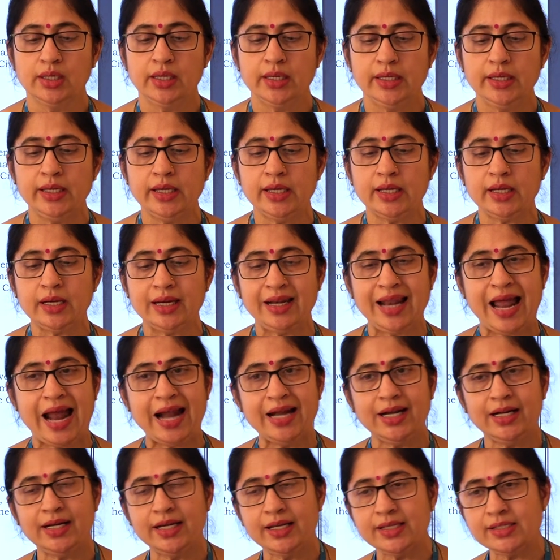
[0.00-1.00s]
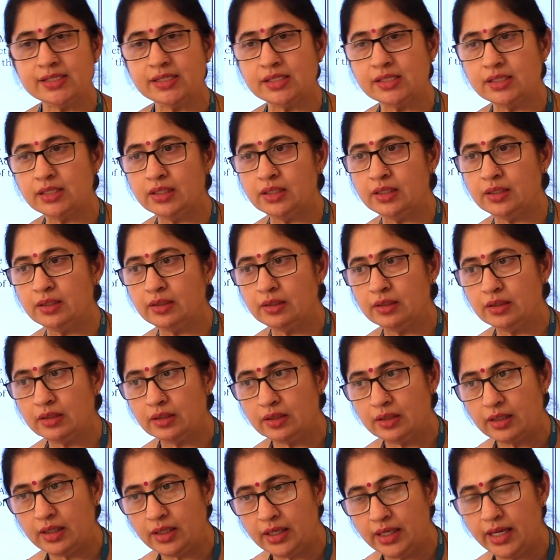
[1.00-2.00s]
Here landless
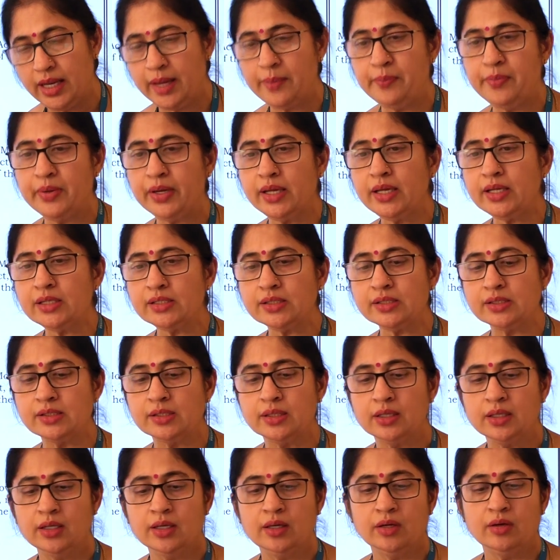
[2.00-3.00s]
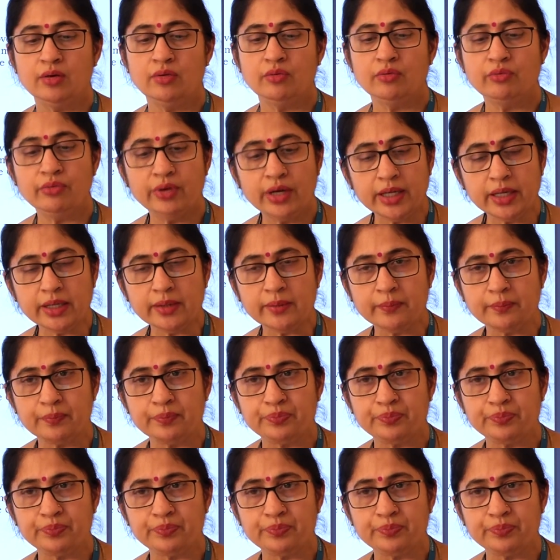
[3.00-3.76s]
laborers were